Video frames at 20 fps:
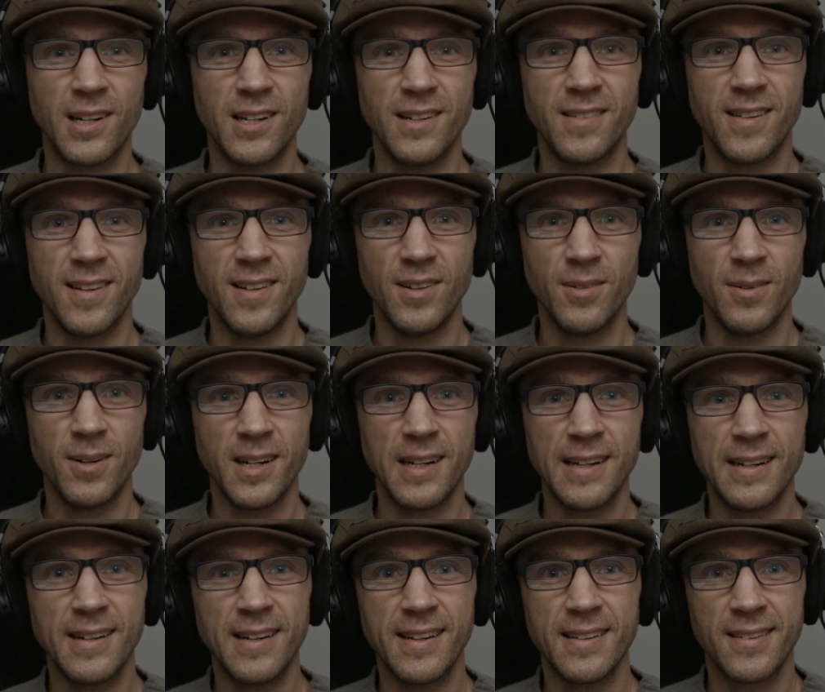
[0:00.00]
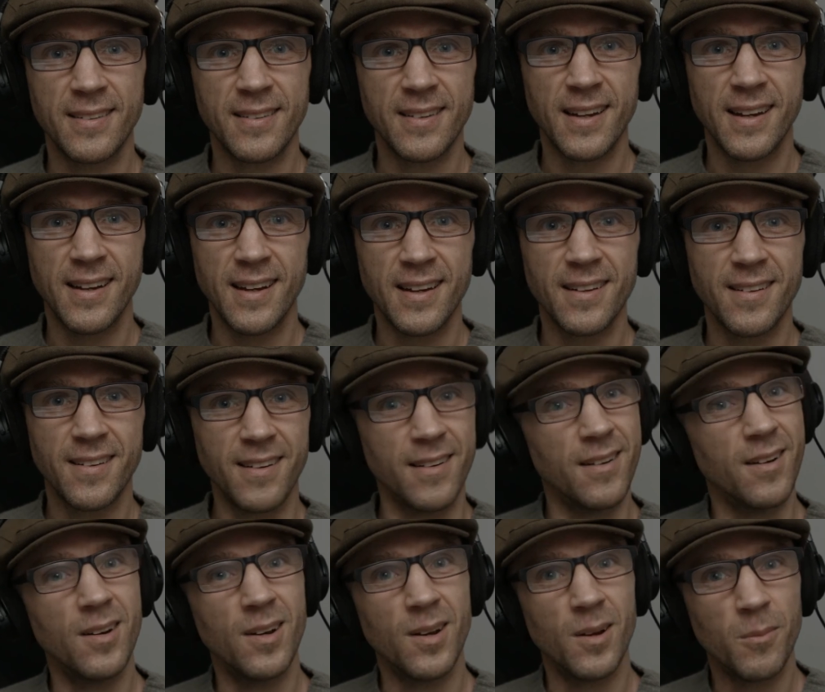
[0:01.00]
continuing this
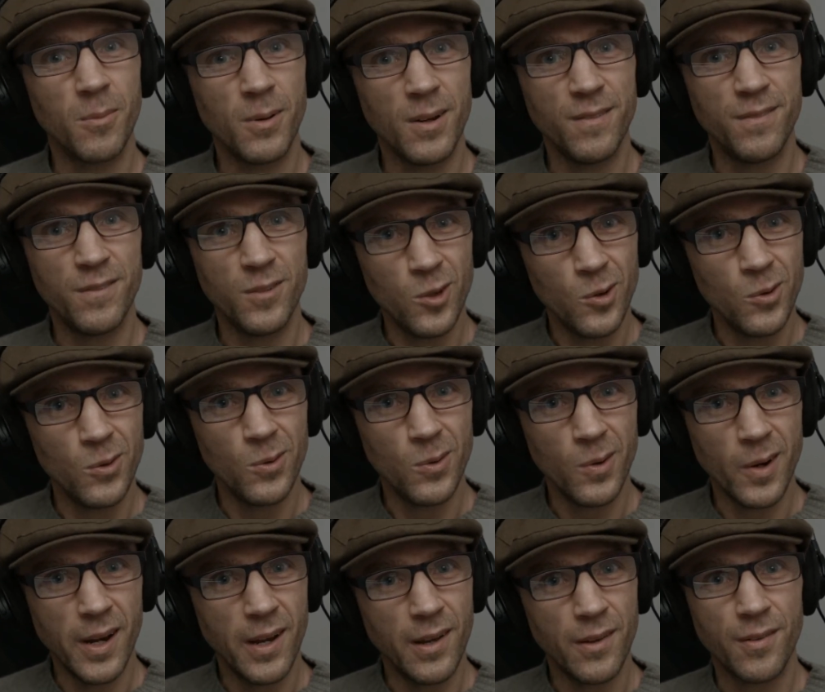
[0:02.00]
connection with you